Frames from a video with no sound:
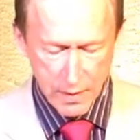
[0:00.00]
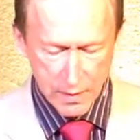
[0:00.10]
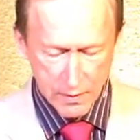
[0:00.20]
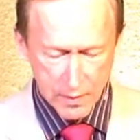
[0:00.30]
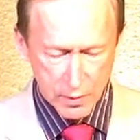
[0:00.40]

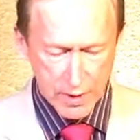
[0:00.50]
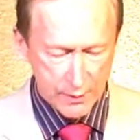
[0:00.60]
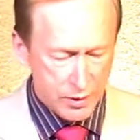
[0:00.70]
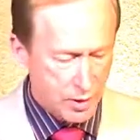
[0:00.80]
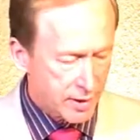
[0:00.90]
It's what I was
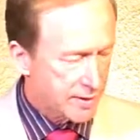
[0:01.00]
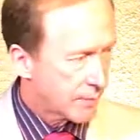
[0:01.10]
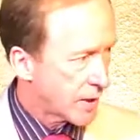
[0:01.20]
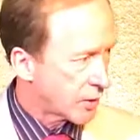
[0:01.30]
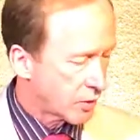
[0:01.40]
talking
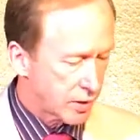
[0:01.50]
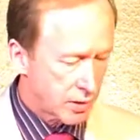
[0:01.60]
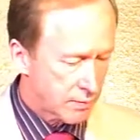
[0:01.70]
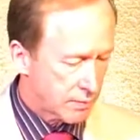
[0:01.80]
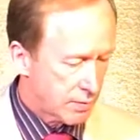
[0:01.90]
about earlier
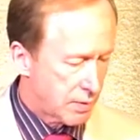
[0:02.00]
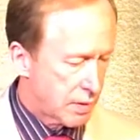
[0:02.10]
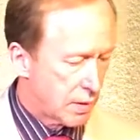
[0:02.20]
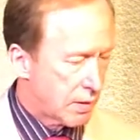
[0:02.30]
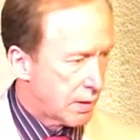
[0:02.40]

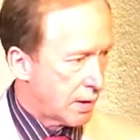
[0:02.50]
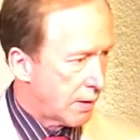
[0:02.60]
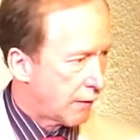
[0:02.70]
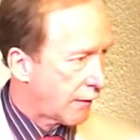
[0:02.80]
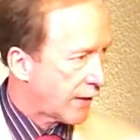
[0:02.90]

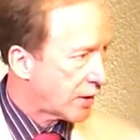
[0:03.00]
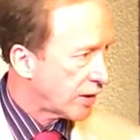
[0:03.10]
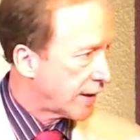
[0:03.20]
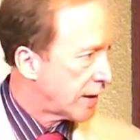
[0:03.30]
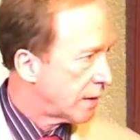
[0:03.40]

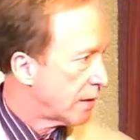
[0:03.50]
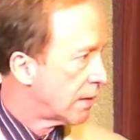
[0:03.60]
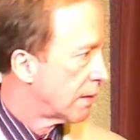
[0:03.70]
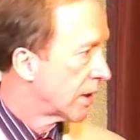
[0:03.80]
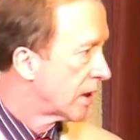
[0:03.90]
feeling
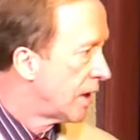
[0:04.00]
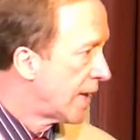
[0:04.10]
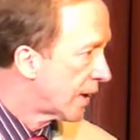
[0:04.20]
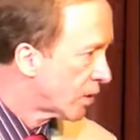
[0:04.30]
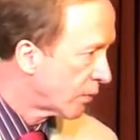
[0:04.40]
the
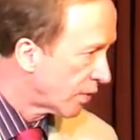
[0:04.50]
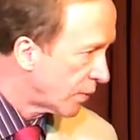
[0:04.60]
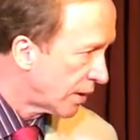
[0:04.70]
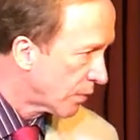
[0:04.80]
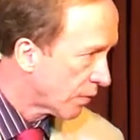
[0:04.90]
connection with people.